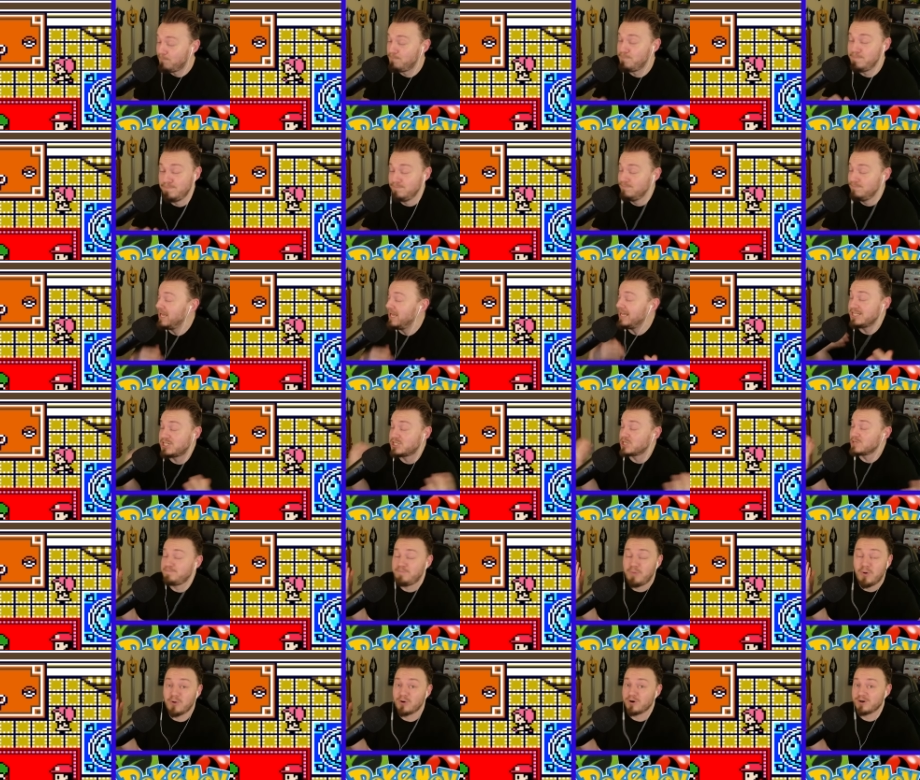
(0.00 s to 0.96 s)
it's just
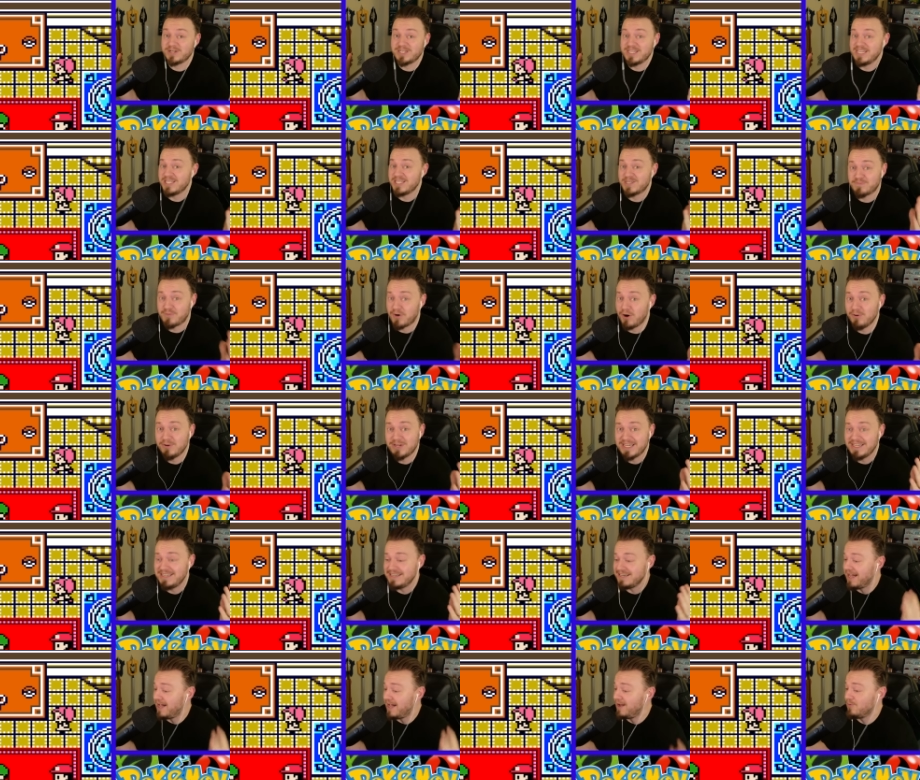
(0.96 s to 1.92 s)
borked. It's
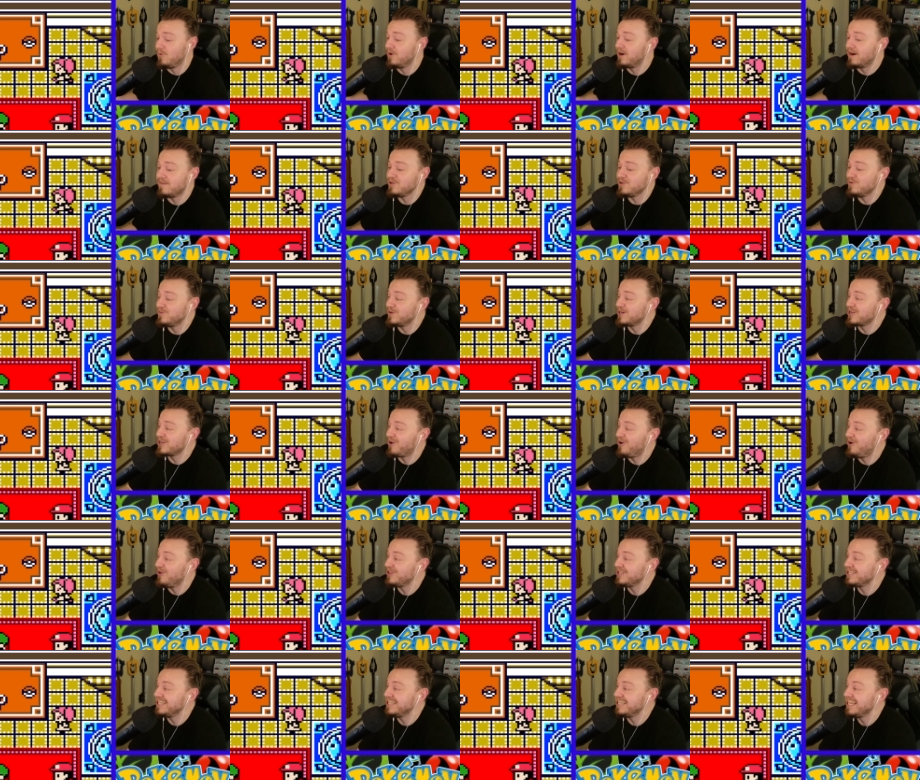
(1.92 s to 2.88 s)
broken, whatever you want to
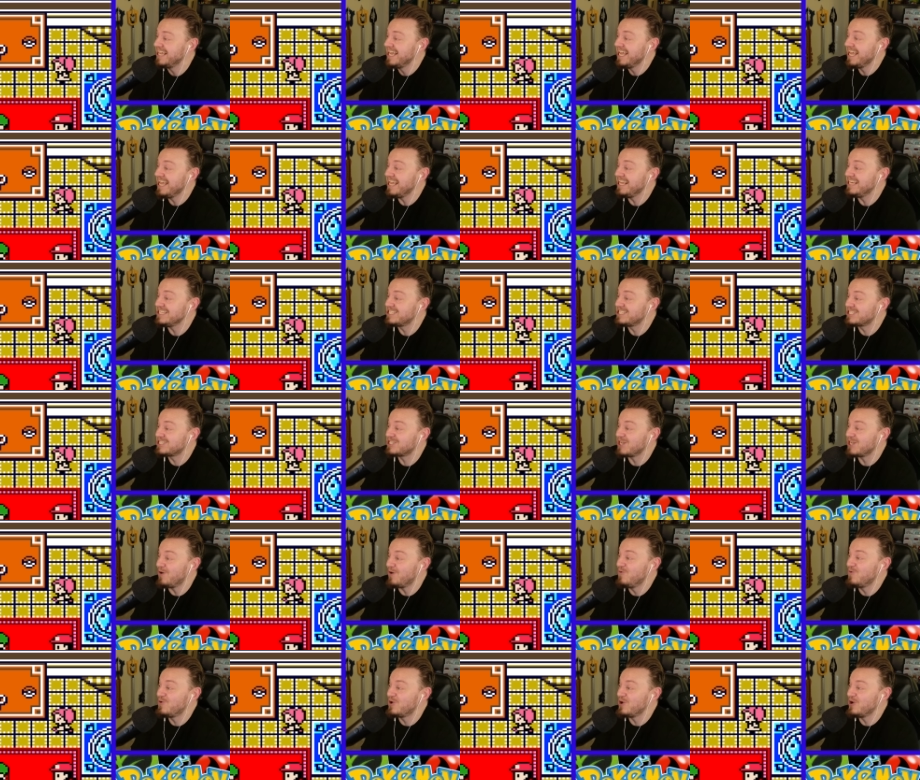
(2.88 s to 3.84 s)
call it. It is
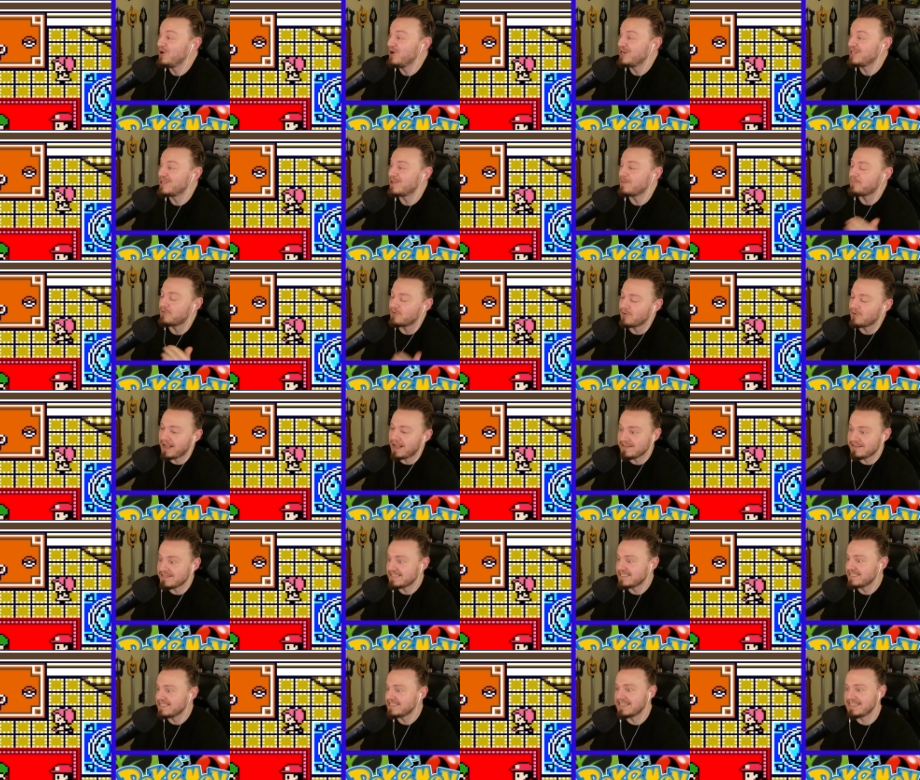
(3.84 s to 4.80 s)
so good. The
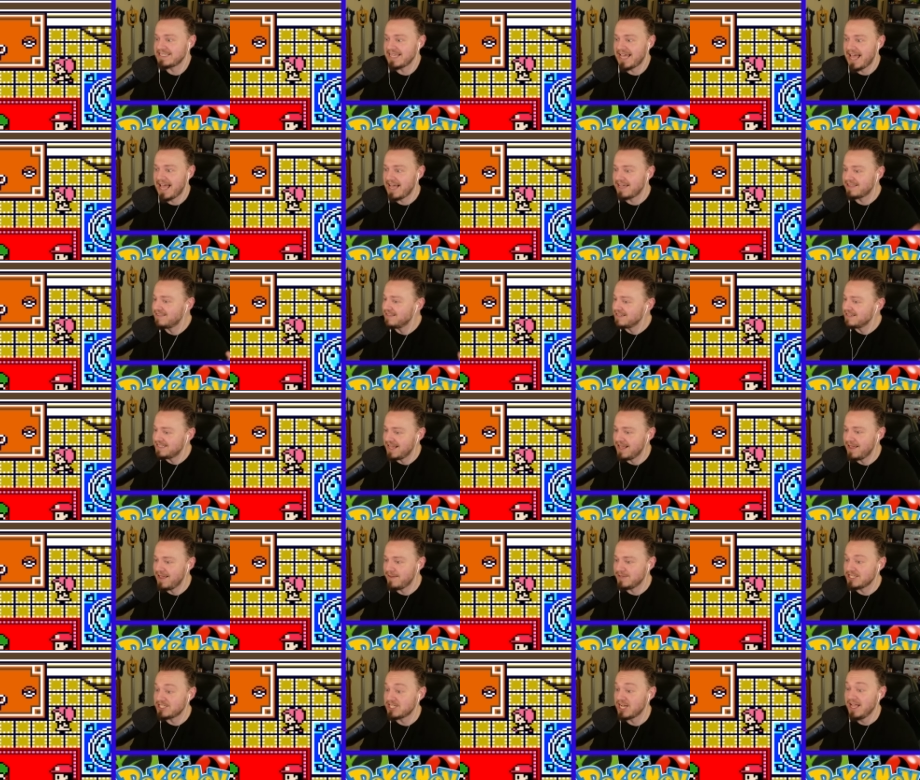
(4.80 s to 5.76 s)
paralysis attack, the
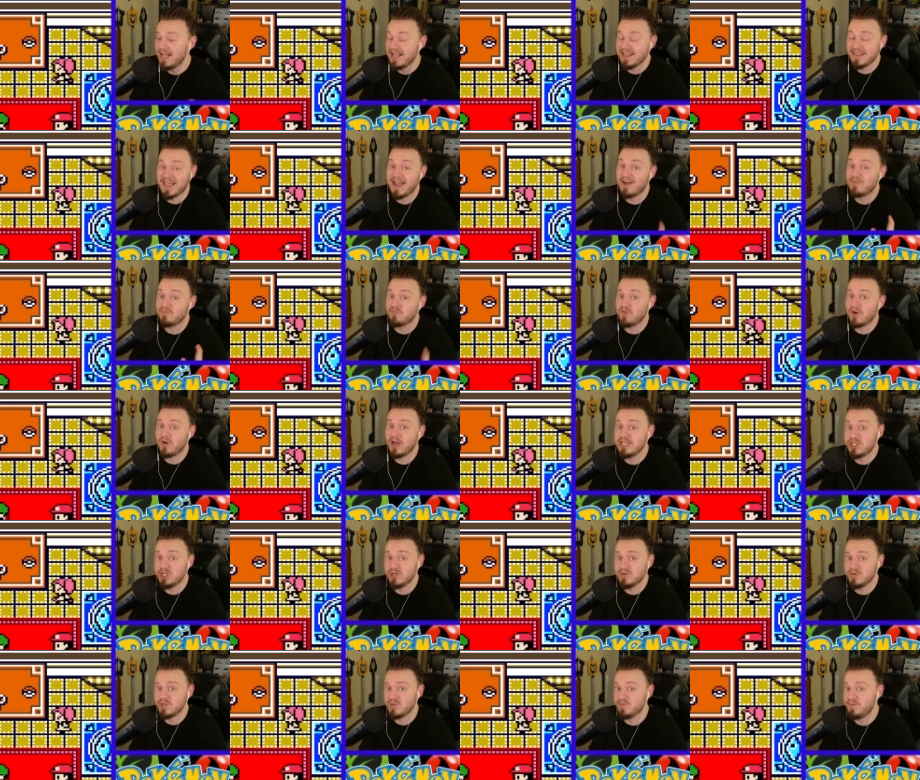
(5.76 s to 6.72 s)
damage, that
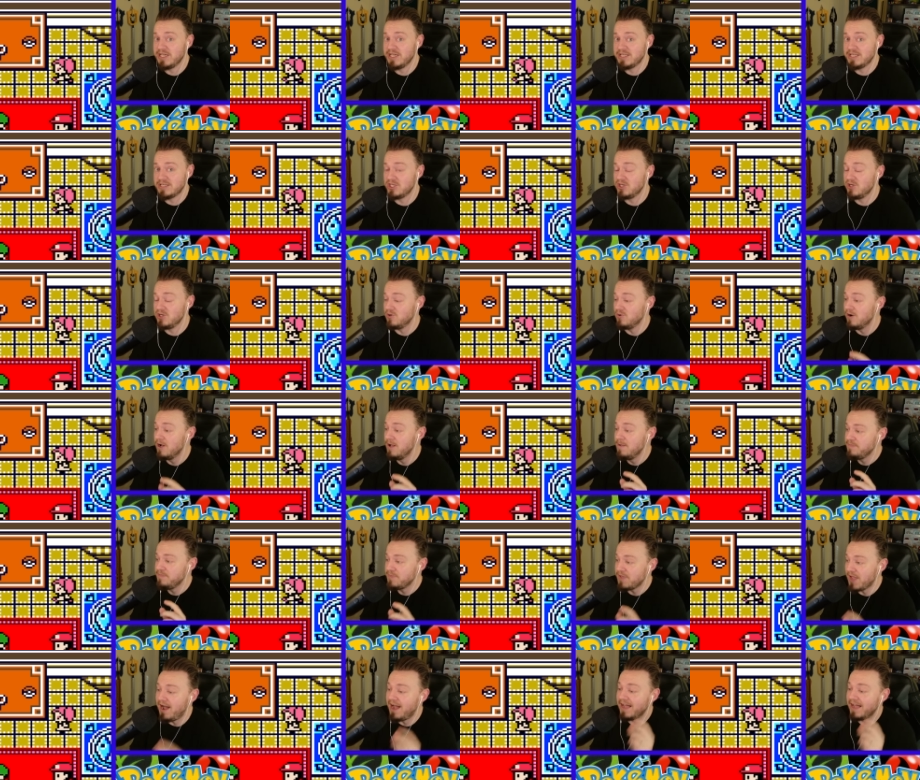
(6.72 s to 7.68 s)
Raichu is big too.
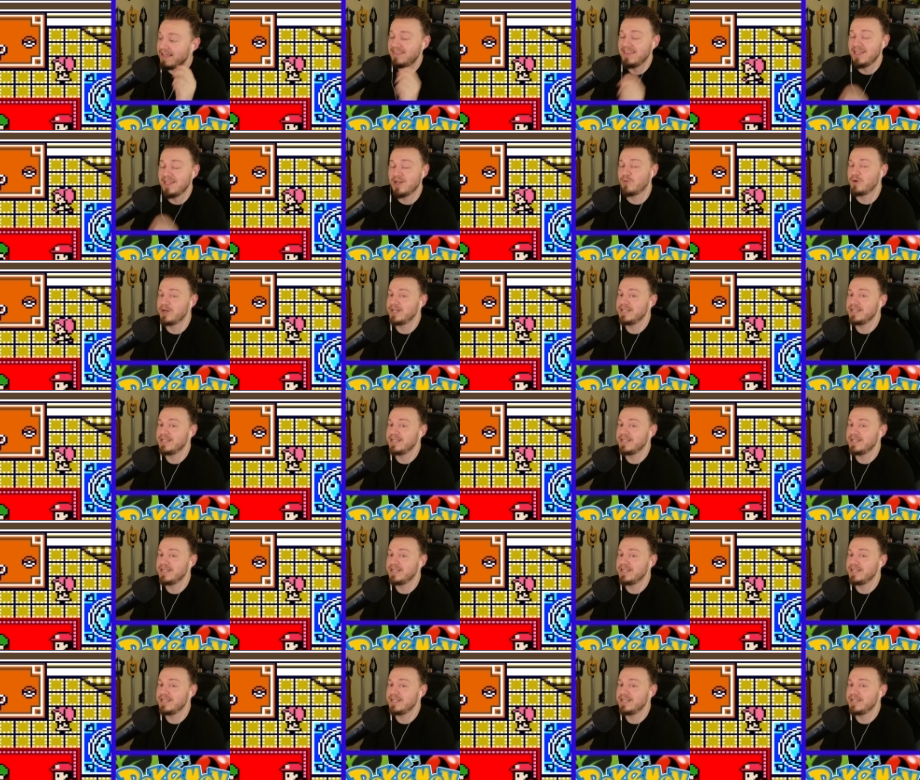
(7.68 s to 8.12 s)
I think we're going to